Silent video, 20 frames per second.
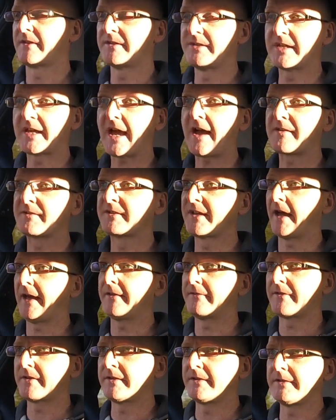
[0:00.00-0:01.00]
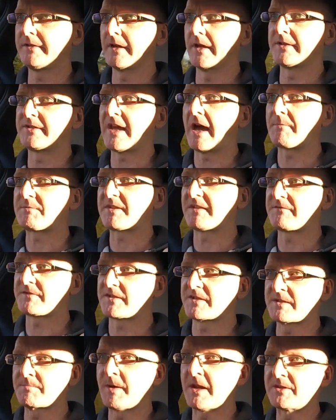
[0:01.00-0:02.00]
that you can get the adaptive
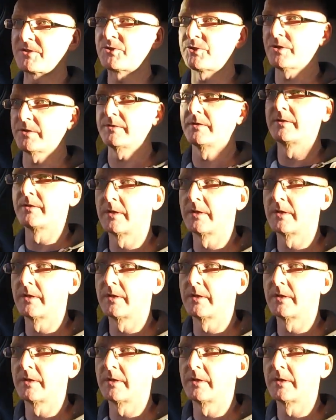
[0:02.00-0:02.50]
suspension.